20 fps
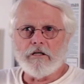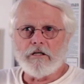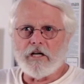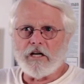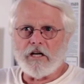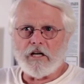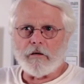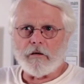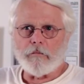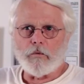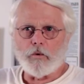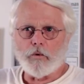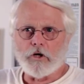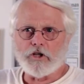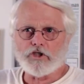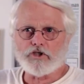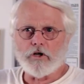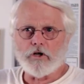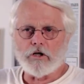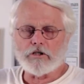team,
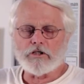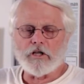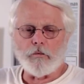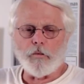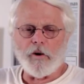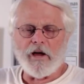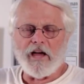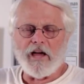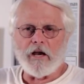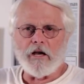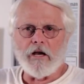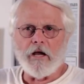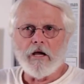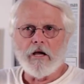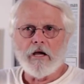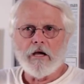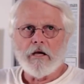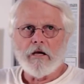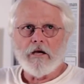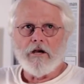really strong team. We had
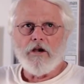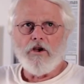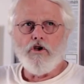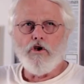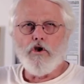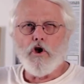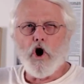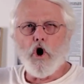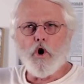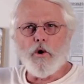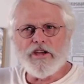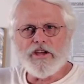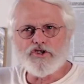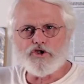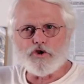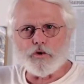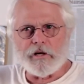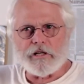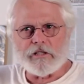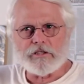no
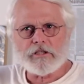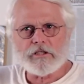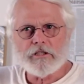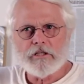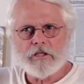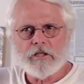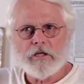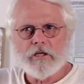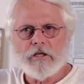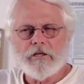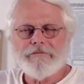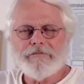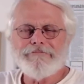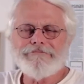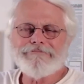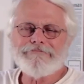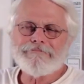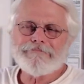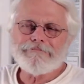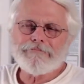injuries.
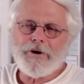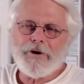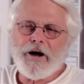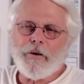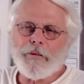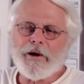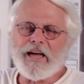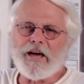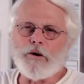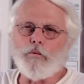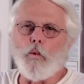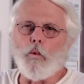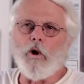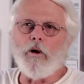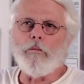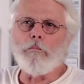Well, we had 1